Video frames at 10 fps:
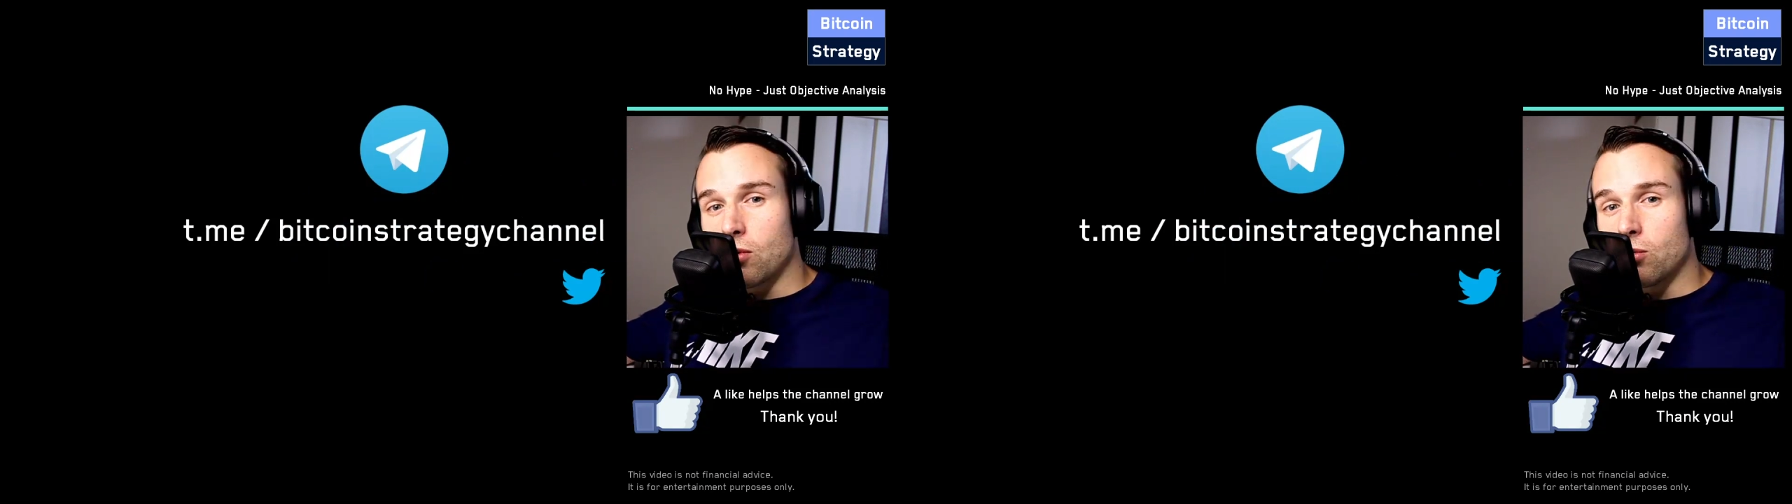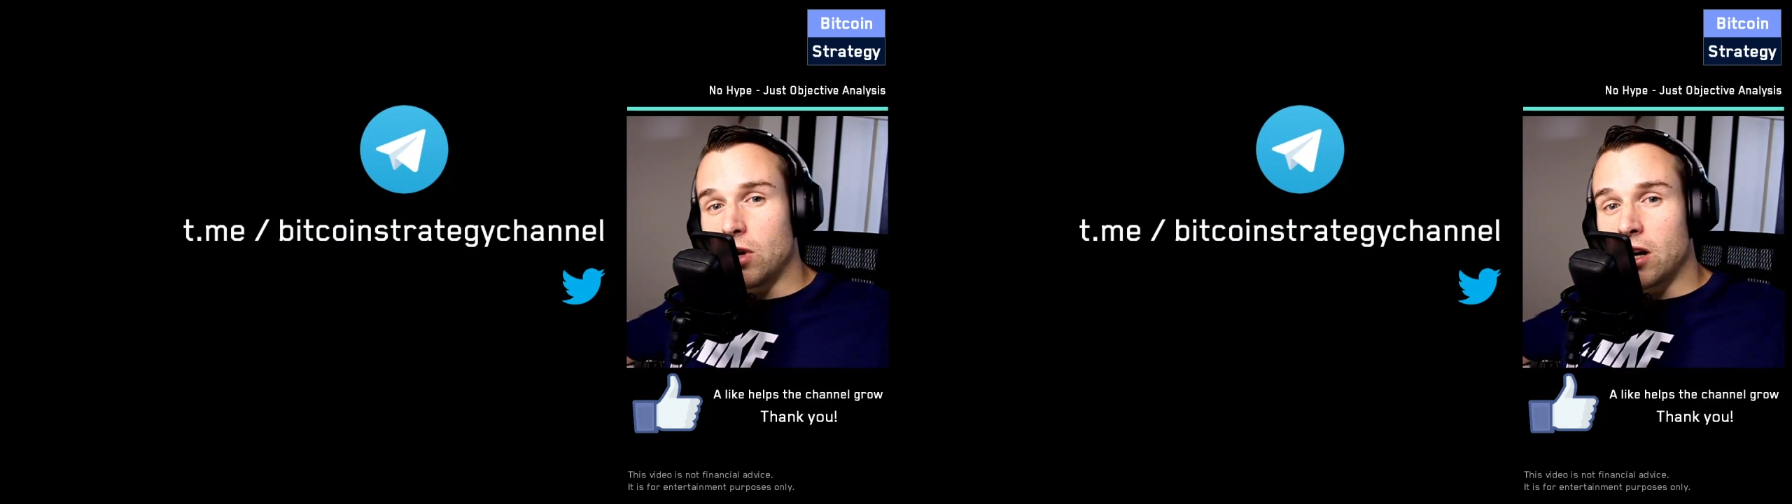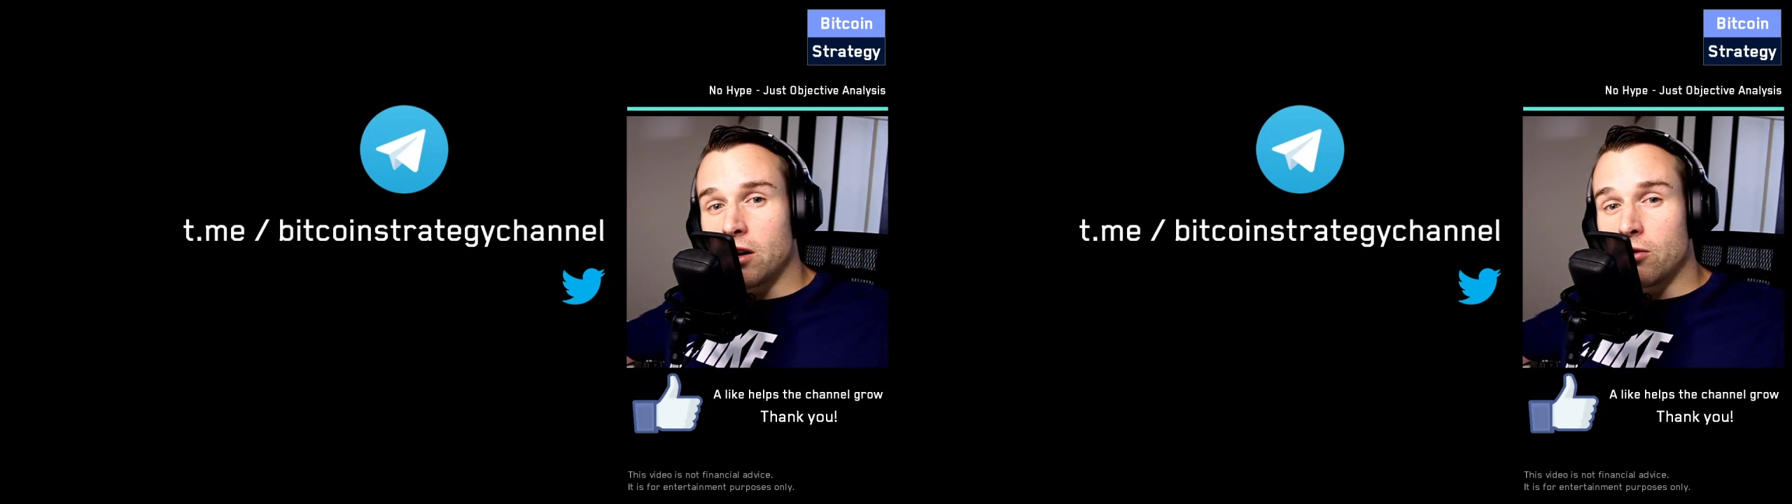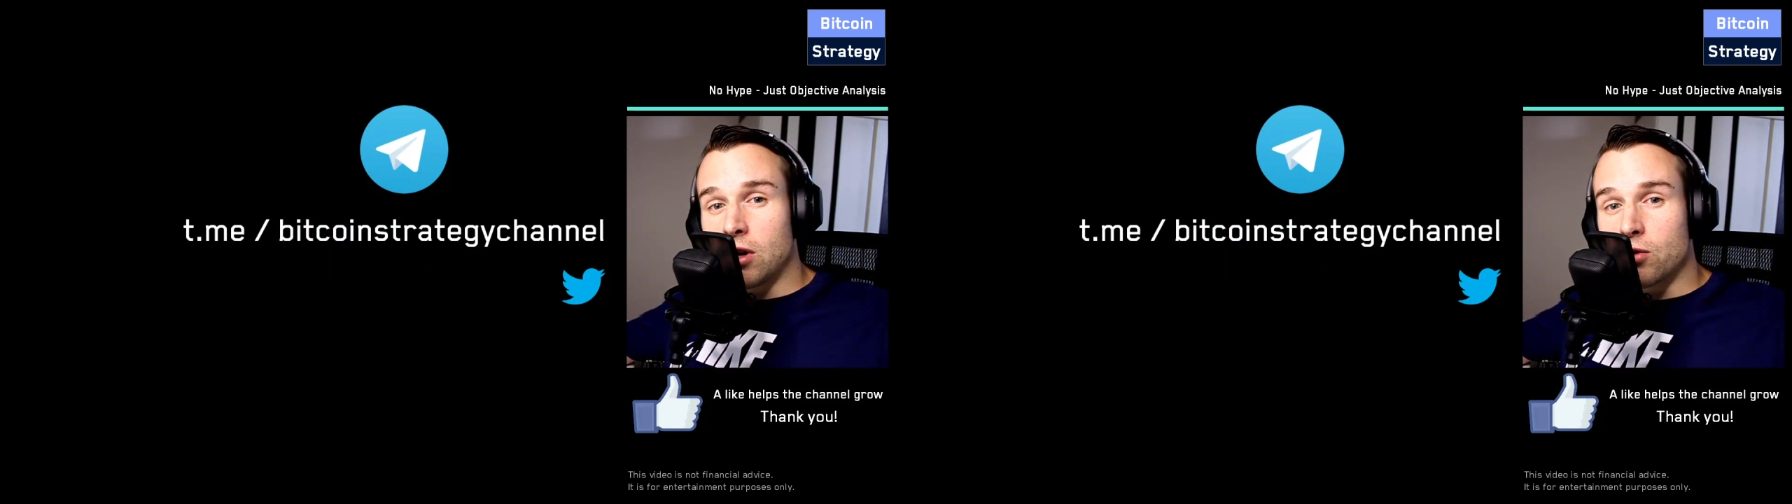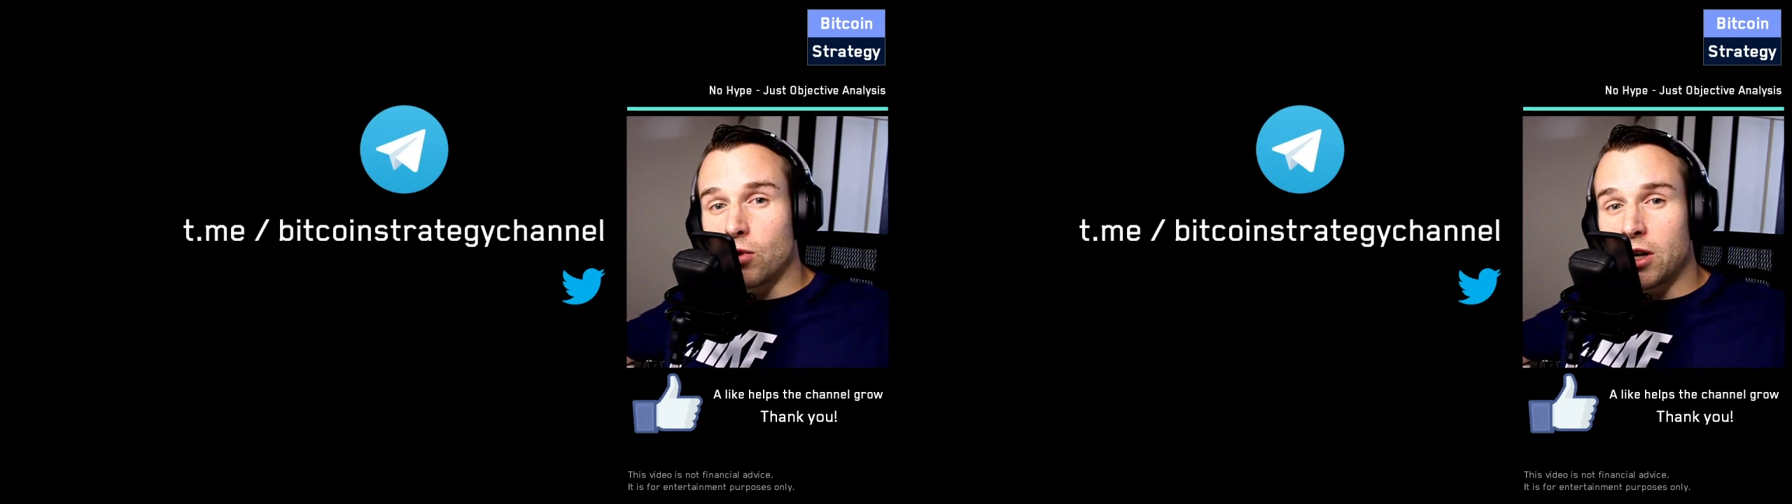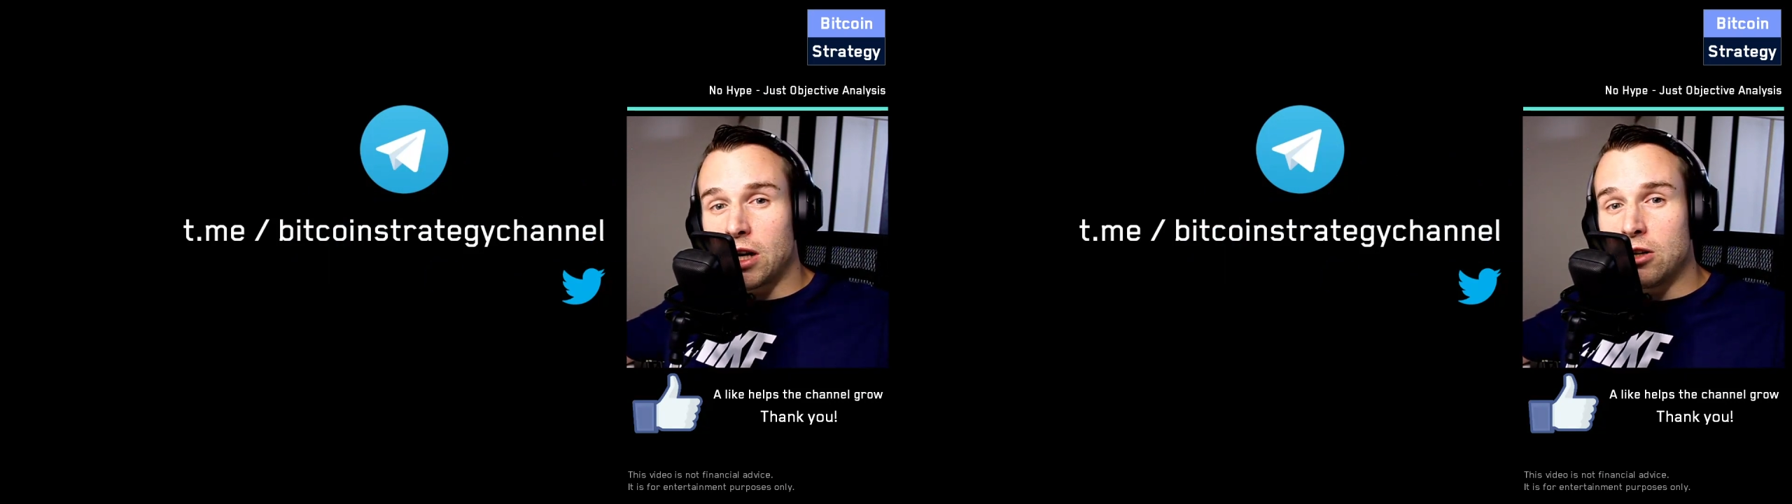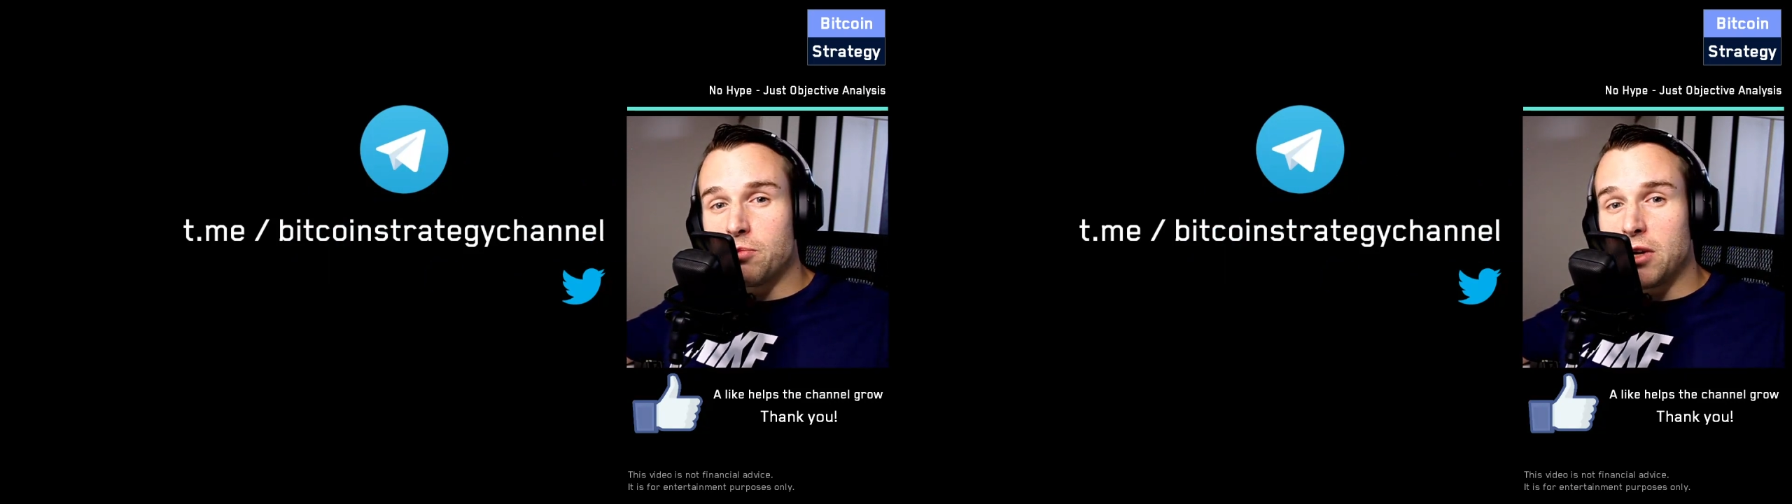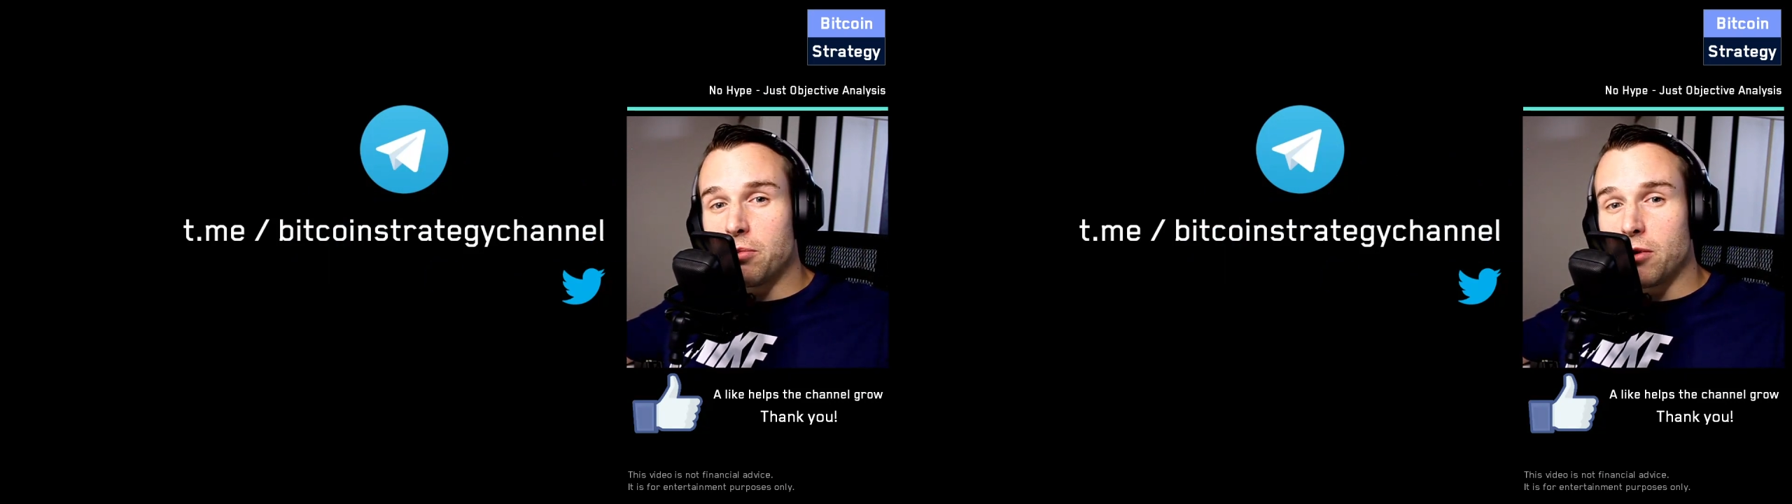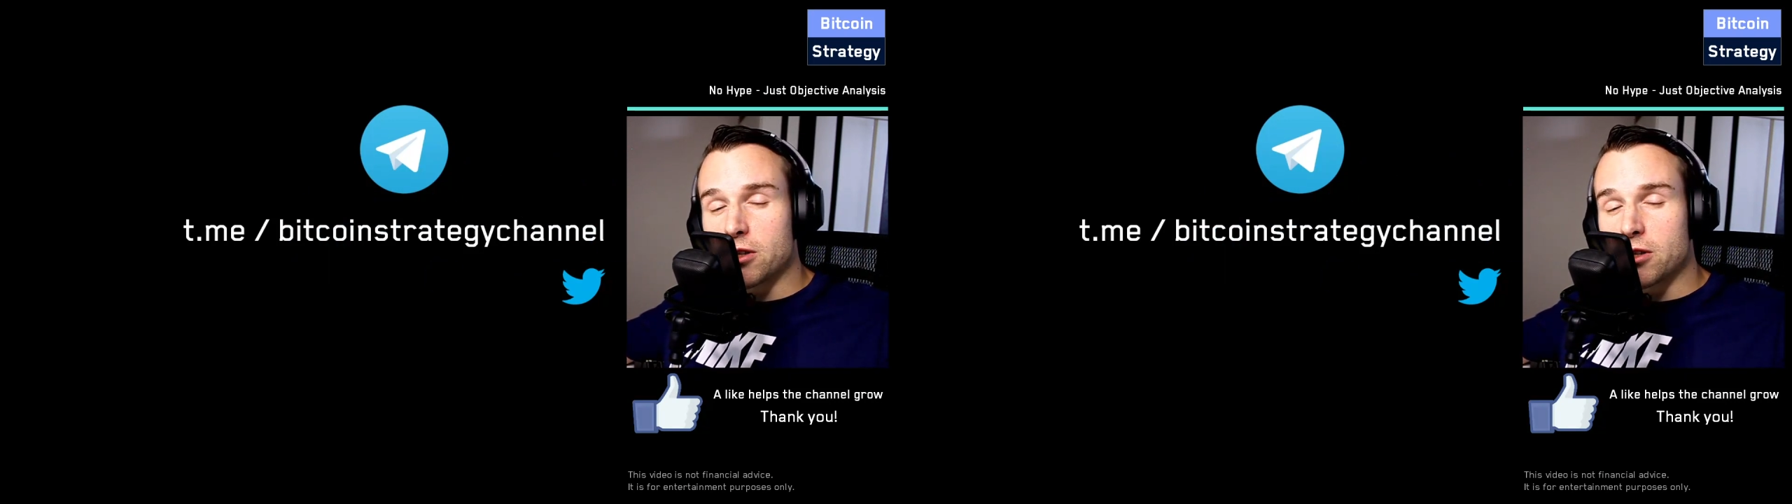We are around 100 people.